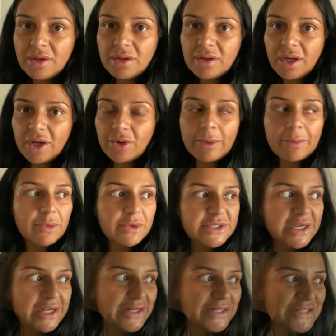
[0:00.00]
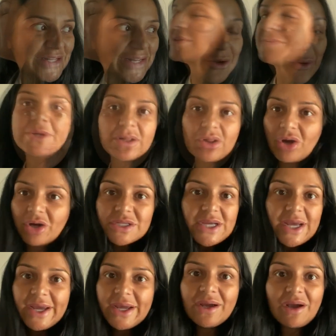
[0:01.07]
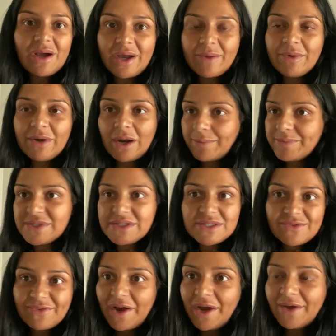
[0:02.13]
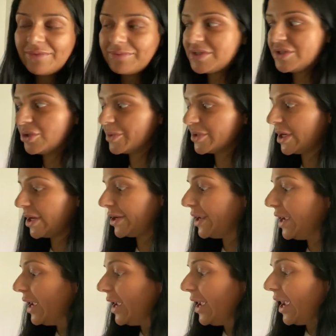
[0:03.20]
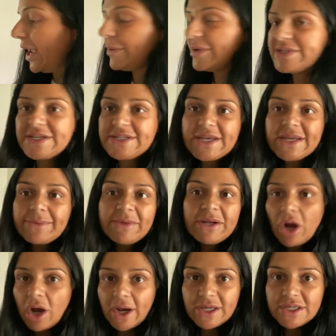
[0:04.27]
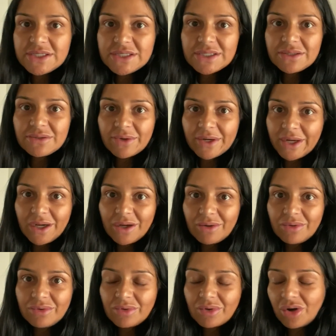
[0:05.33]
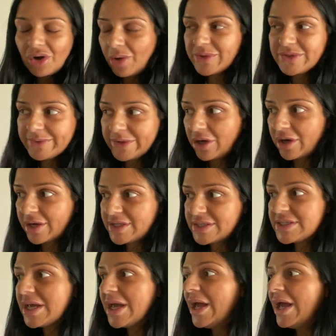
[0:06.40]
I don't remember what day it is today. It's been a long day. I've been up since 5. I'm super tired. Anyways, it's like mid-August right now, or almost mid-August.